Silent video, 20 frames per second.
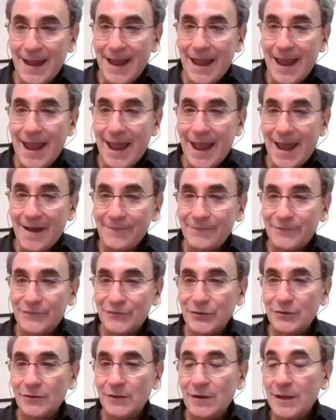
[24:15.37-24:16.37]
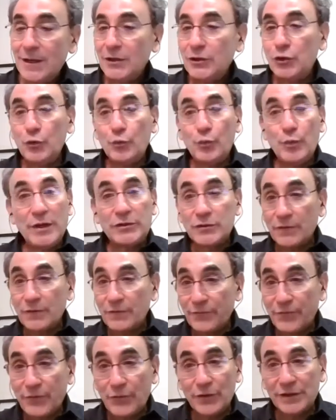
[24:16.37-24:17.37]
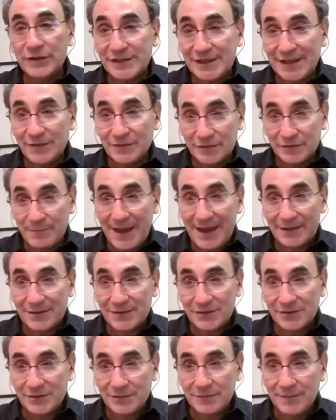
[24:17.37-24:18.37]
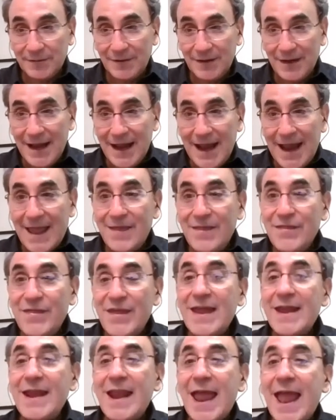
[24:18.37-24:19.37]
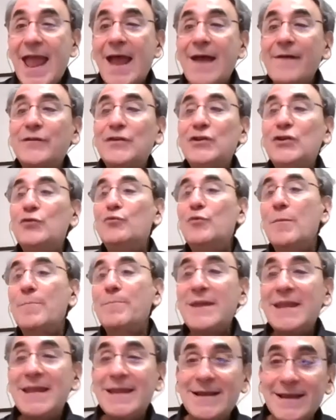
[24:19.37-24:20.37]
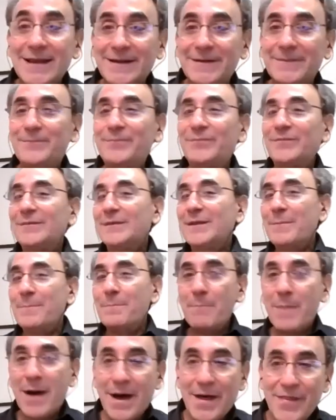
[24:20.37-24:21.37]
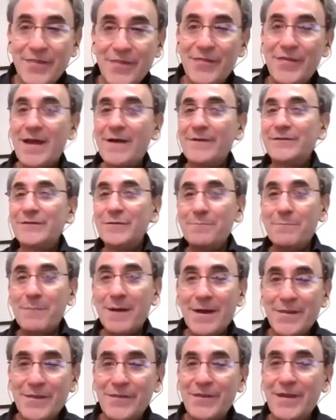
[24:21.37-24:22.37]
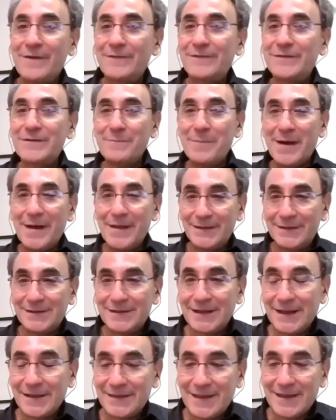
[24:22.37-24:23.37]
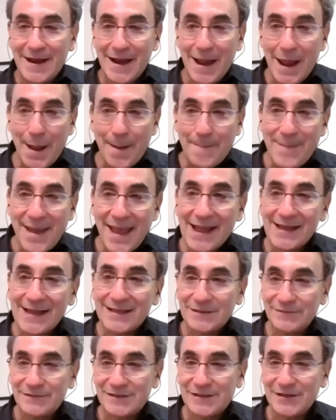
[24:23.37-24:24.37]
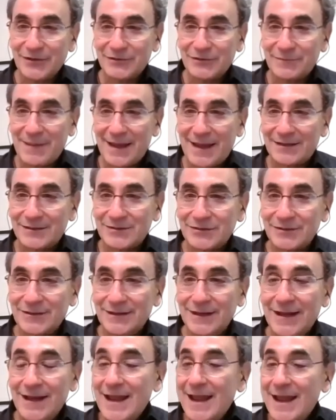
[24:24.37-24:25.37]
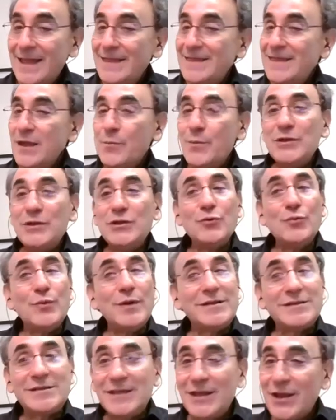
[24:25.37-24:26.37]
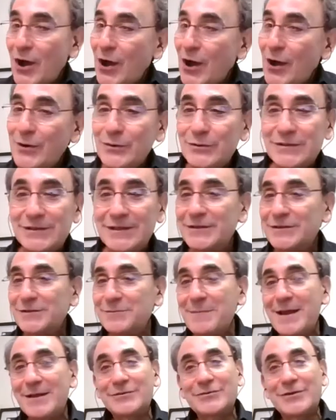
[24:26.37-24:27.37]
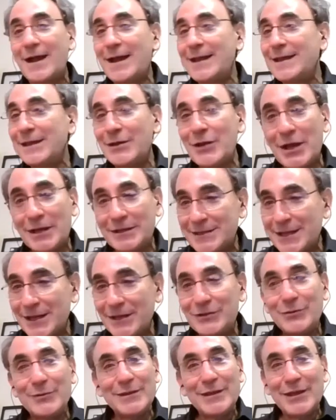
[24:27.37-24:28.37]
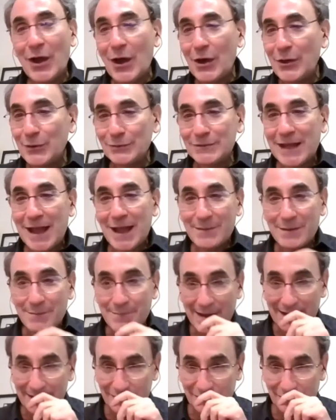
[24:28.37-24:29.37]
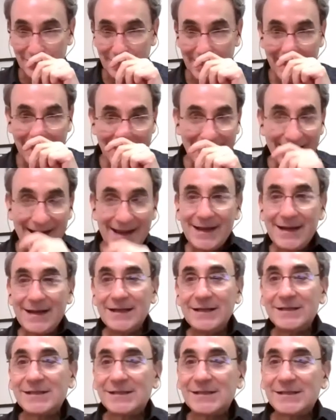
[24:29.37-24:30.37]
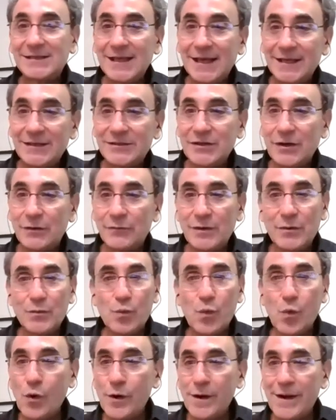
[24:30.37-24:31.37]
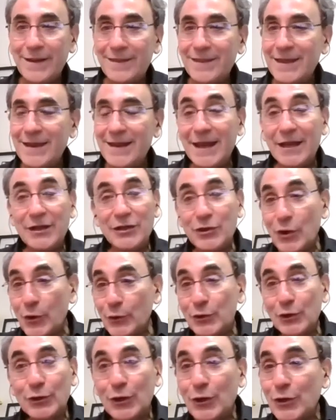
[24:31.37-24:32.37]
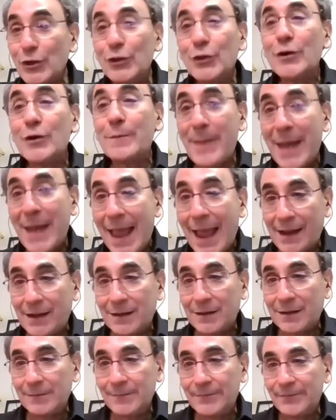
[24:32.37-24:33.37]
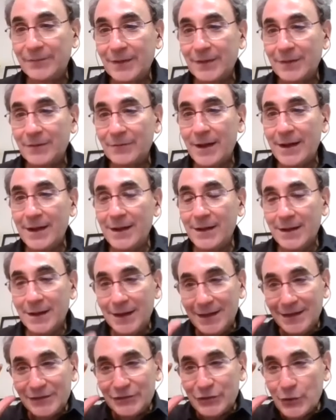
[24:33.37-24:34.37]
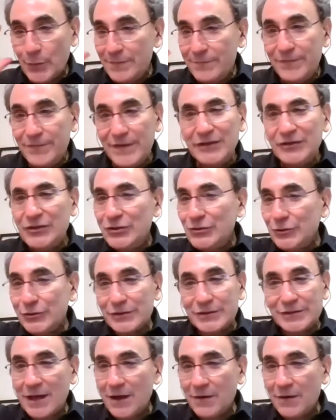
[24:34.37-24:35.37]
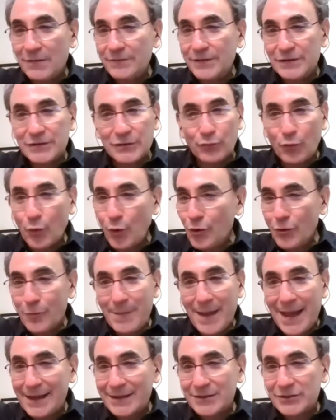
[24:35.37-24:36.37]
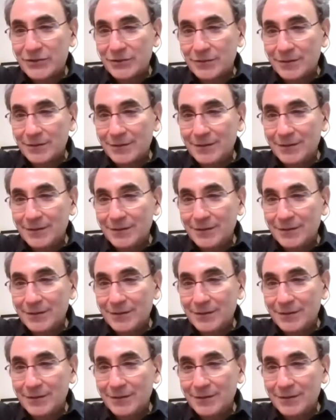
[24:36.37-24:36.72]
after you reach your first sales master, and then after you repeat it month after month after month to get that passive sales master. And then when you reach the auto sales master, I cannot tell you, in the auto diamond master, it is such a rewarding thing. And you know, you're going to look back, right? So envision yourself as a royal master,